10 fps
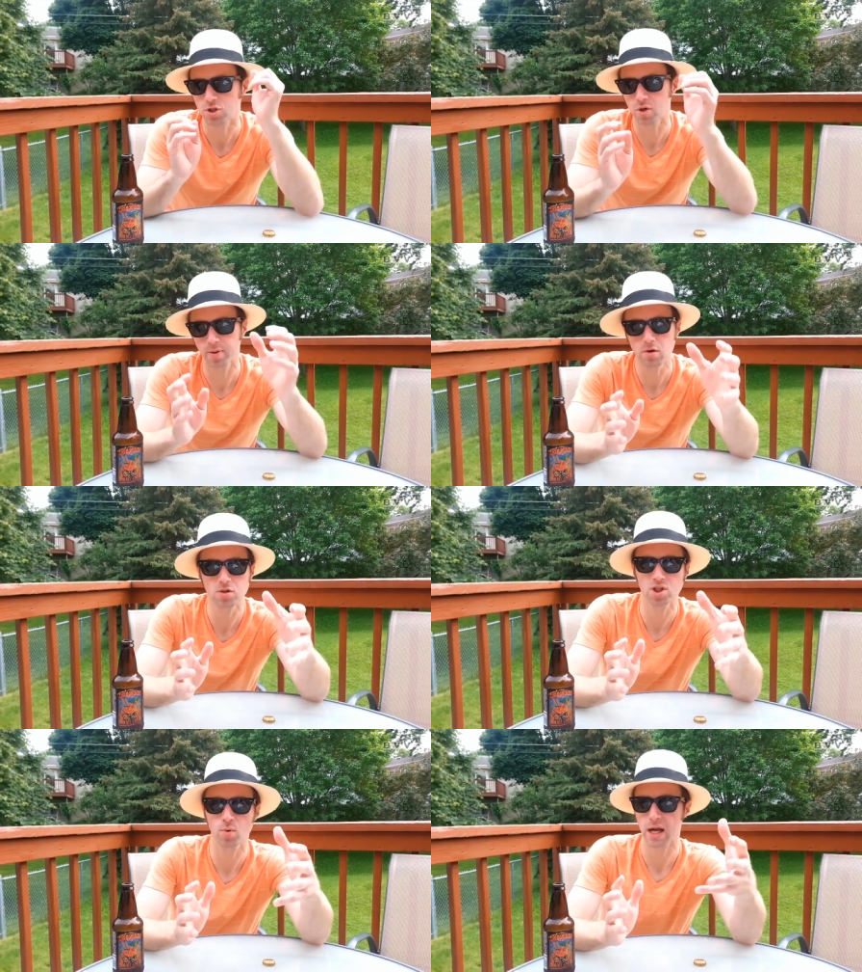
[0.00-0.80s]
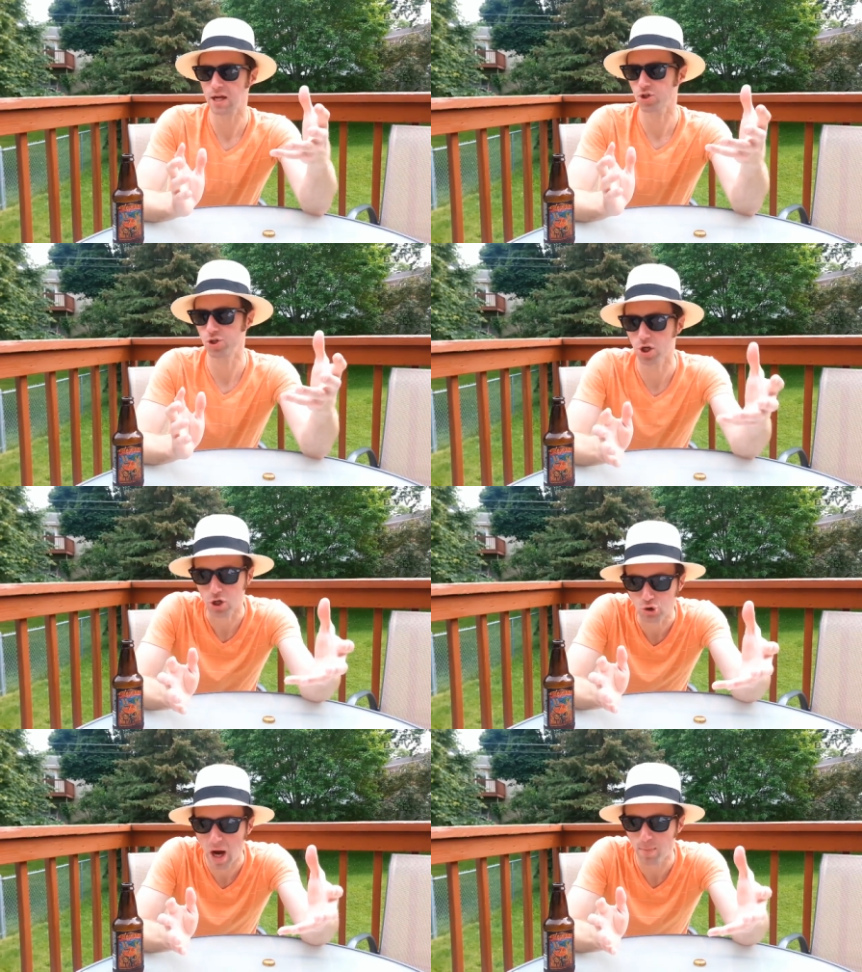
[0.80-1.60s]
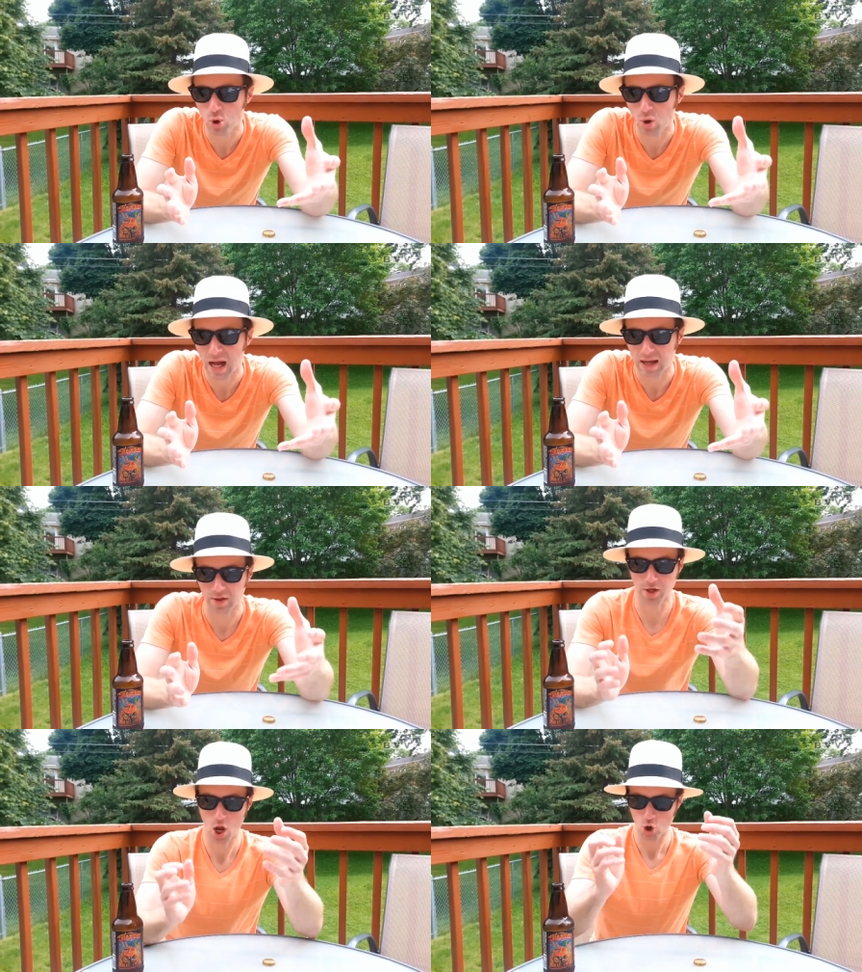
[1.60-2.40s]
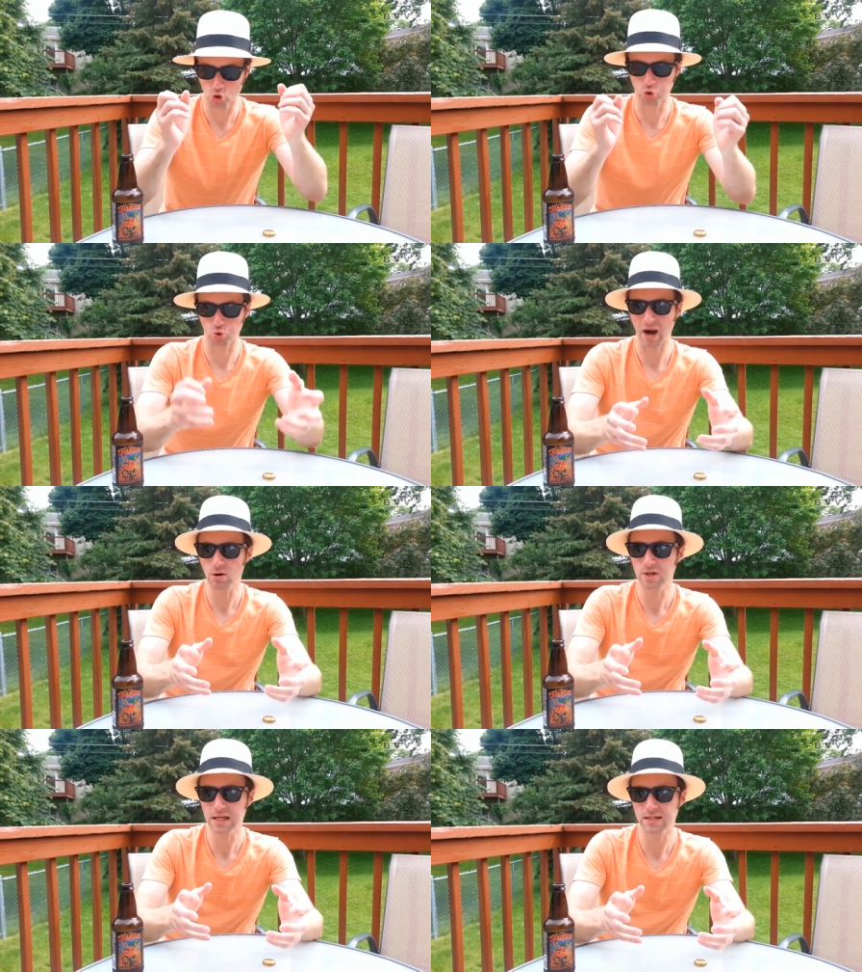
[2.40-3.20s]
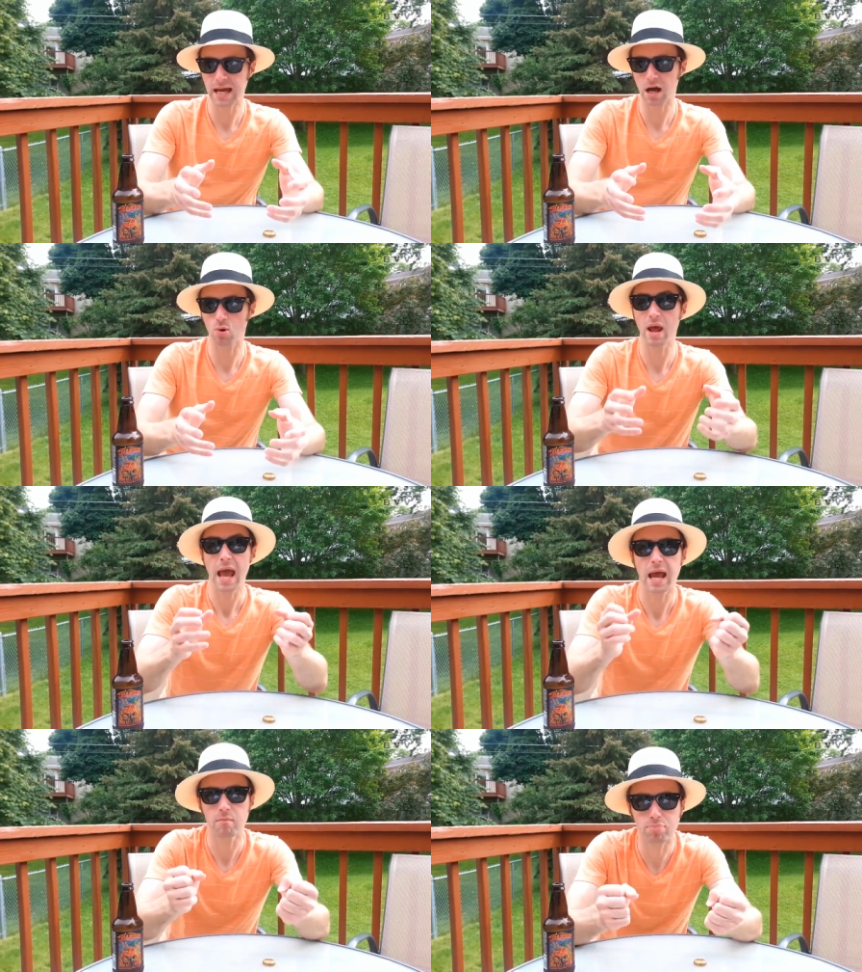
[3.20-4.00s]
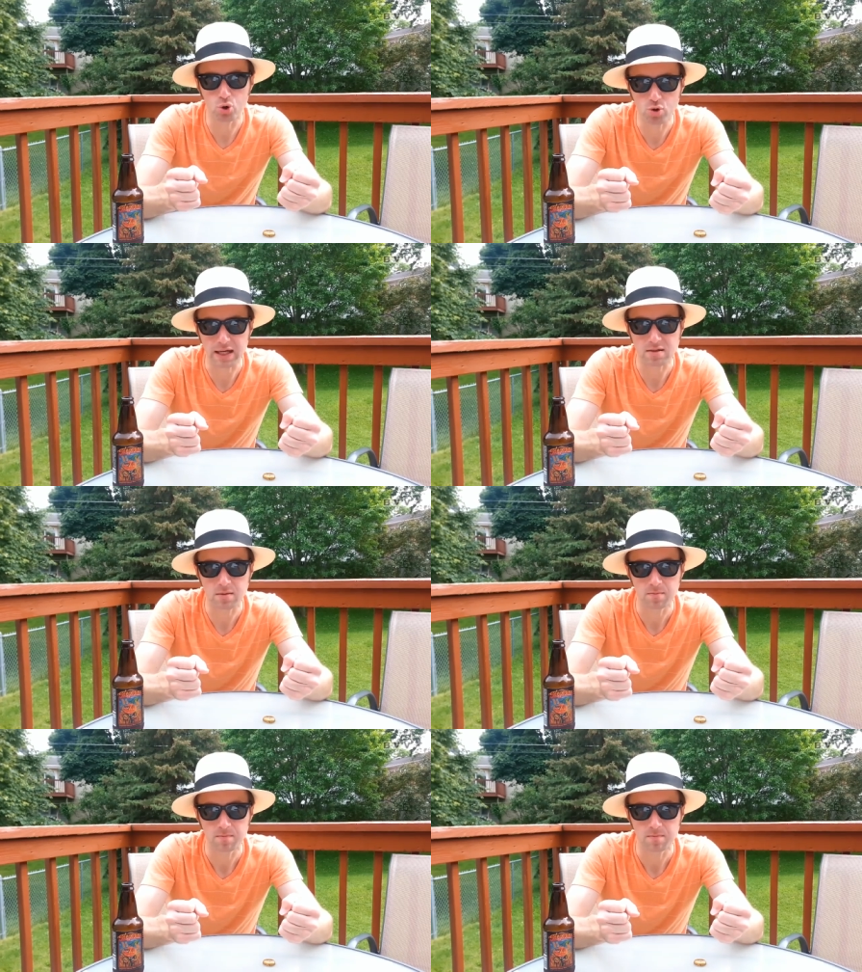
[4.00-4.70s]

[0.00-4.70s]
suppose someone actually took a tropical island, ground it down, and brewed it.